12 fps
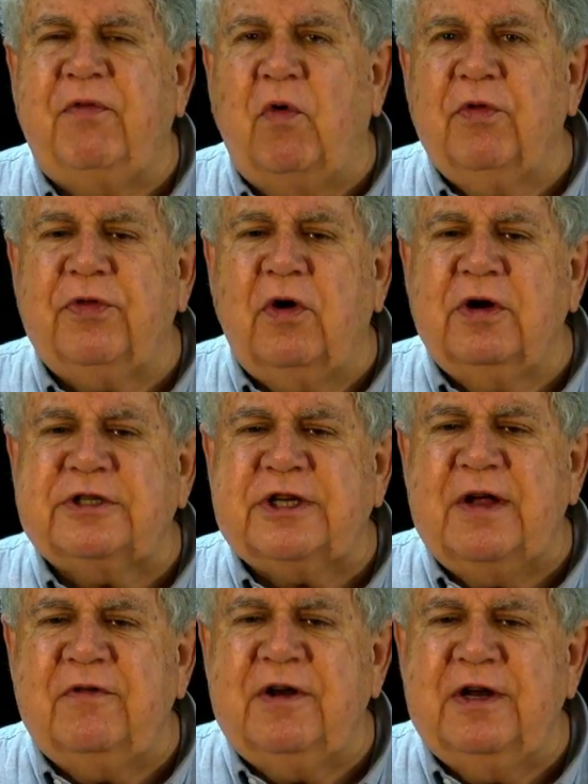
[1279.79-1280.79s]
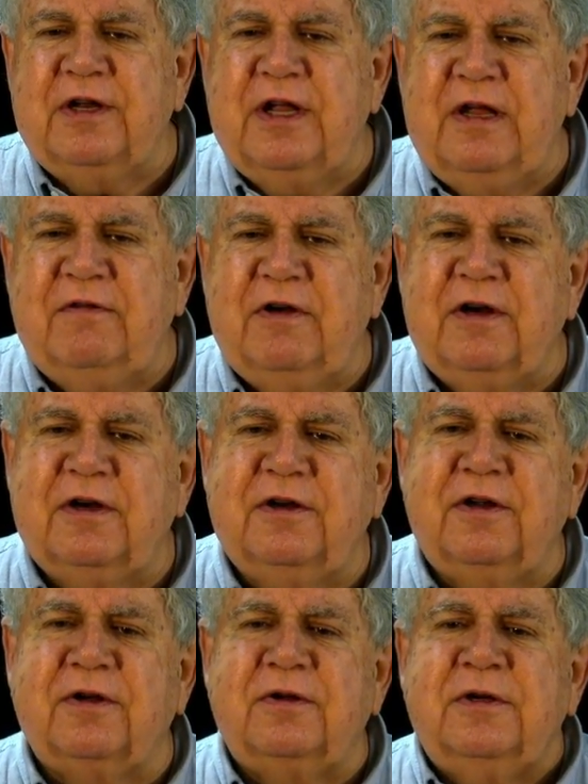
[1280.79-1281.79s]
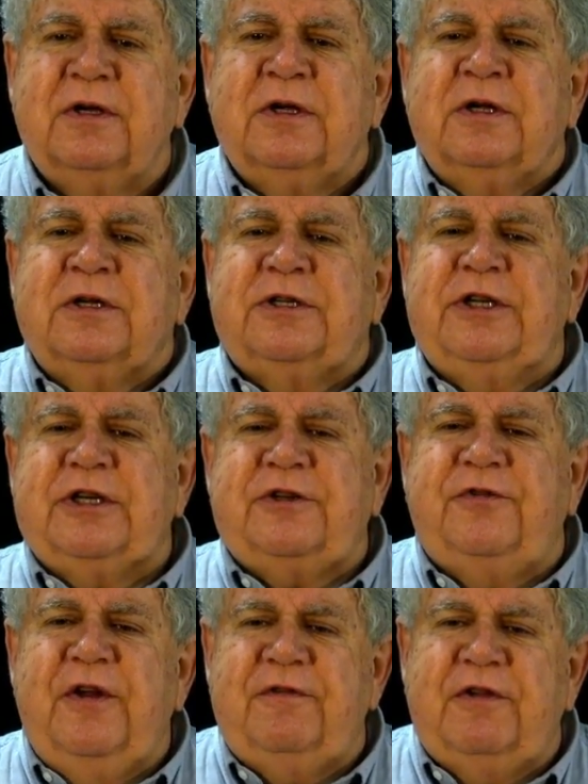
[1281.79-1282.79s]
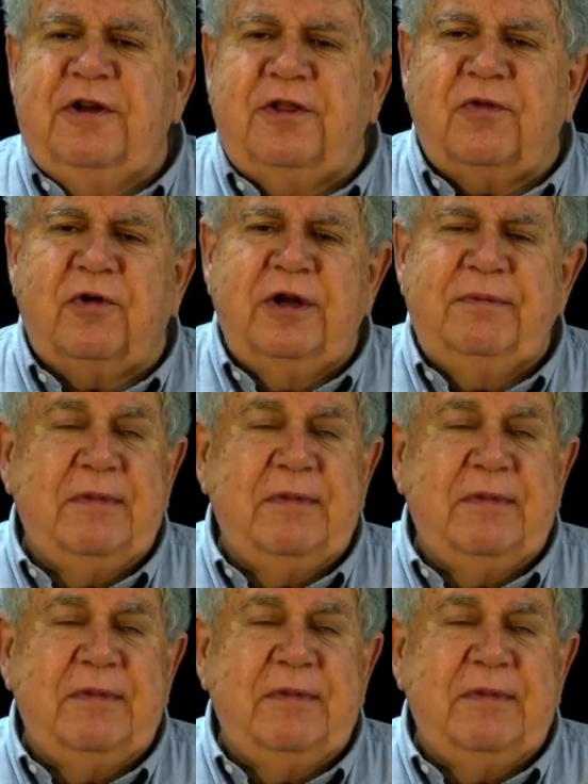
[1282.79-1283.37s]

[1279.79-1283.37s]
4:37 in the evening until 6:53.